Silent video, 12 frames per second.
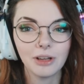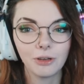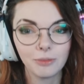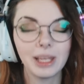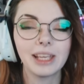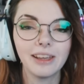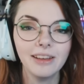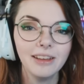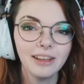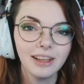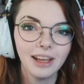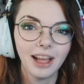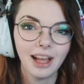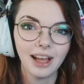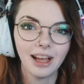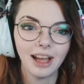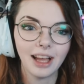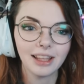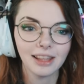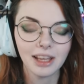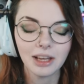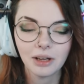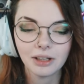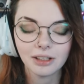Omega, and,
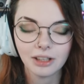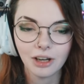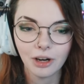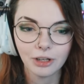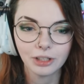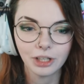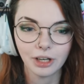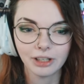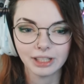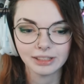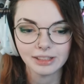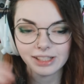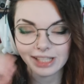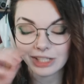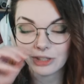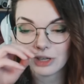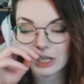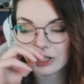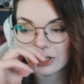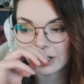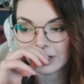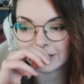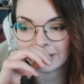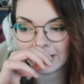like, her current
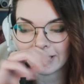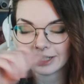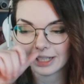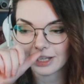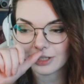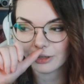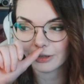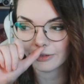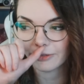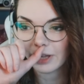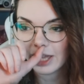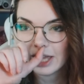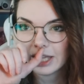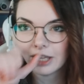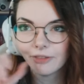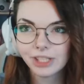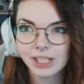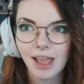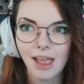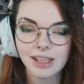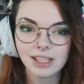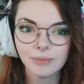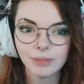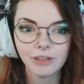situation, and, like, sort of give us an
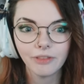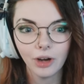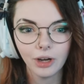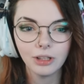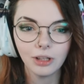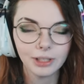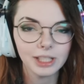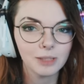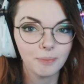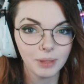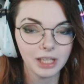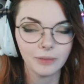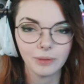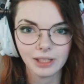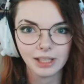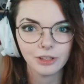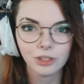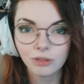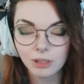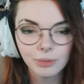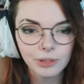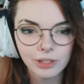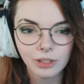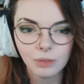estimate of how long it's been with, like, her
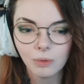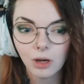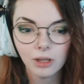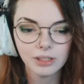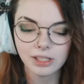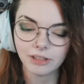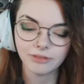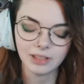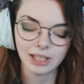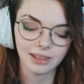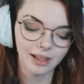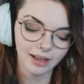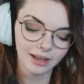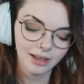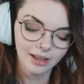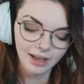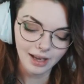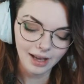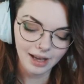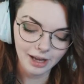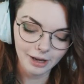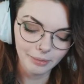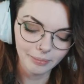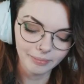scribbles on the wall and stuff like that.
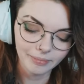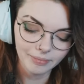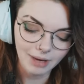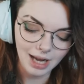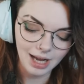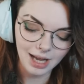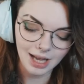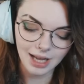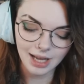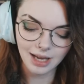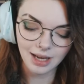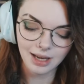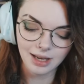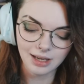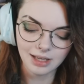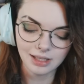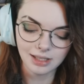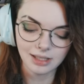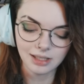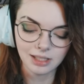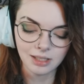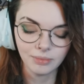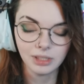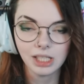Someone
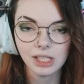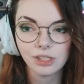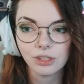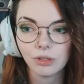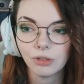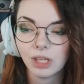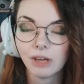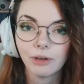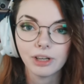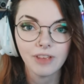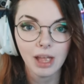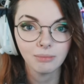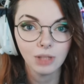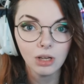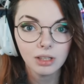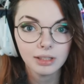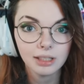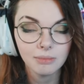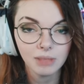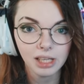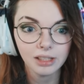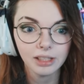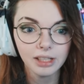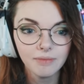needs to get rid of Hemlock
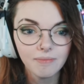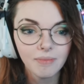immediately.